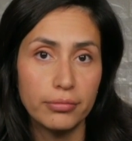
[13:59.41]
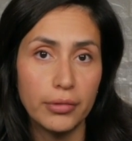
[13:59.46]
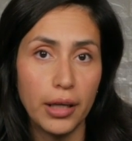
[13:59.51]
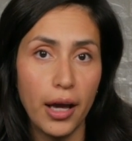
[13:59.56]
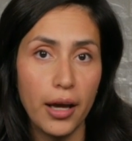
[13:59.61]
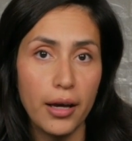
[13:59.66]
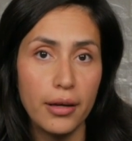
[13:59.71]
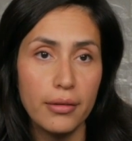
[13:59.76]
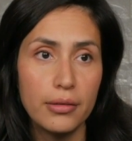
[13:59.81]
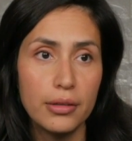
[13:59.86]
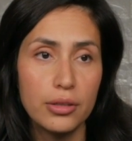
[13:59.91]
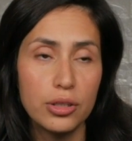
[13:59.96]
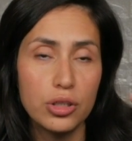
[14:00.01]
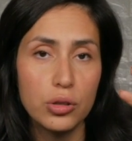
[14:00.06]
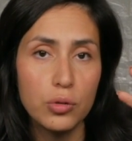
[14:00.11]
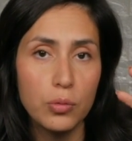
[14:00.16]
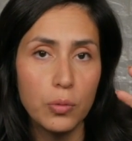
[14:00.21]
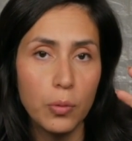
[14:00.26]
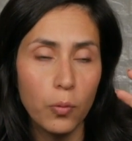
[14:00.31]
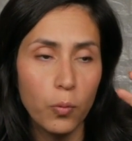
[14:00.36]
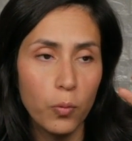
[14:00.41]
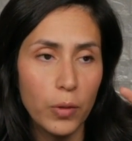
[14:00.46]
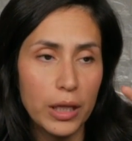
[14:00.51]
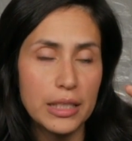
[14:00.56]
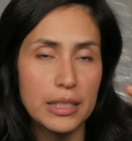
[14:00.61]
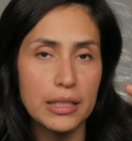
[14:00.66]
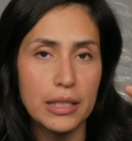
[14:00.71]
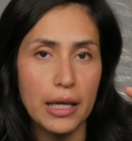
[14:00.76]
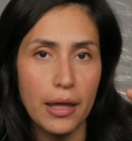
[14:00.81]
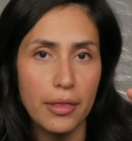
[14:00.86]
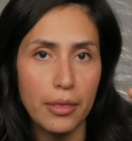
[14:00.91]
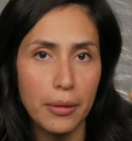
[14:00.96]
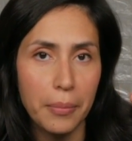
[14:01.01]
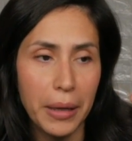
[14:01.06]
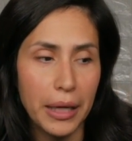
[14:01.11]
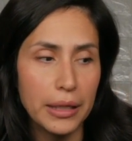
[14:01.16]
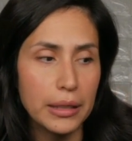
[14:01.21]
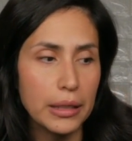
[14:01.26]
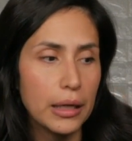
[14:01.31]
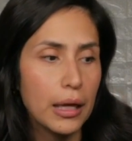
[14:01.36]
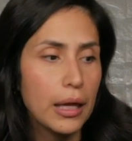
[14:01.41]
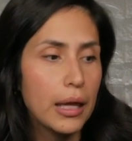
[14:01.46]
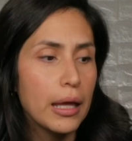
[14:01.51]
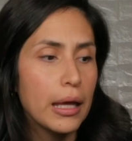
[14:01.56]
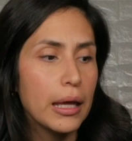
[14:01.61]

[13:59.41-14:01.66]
okay, to withstand the bending.